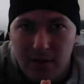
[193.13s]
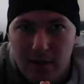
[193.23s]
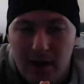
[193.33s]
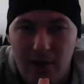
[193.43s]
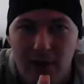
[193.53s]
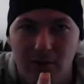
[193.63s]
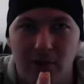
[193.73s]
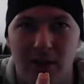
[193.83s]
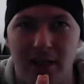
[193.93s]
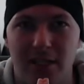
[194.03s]
and then
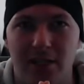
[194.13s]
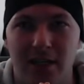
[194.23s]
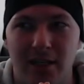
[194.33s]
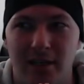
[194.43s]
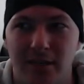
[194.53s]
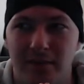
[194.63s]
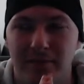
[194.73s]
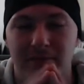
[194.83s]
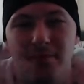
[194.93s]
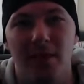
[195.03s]
releasing
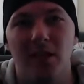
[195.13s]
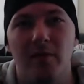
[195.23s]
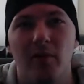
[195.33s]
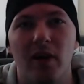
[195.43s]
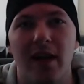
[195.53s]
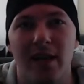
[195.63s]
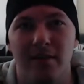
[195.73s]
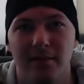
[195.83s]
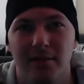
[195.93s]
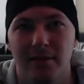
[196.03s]
your brain
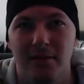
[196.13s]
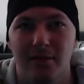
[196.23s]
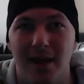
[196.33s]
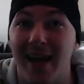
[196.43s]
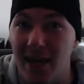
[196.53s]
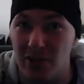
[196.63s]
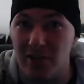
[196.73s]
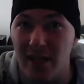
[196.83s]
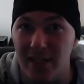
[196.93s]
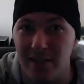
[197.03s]
and
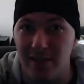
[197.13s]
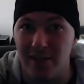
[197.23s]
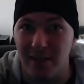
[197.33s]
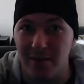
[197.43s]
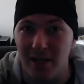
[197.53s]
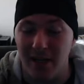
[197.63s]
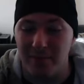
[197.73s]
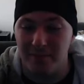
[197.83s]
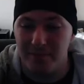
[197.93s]
exercising at the same time.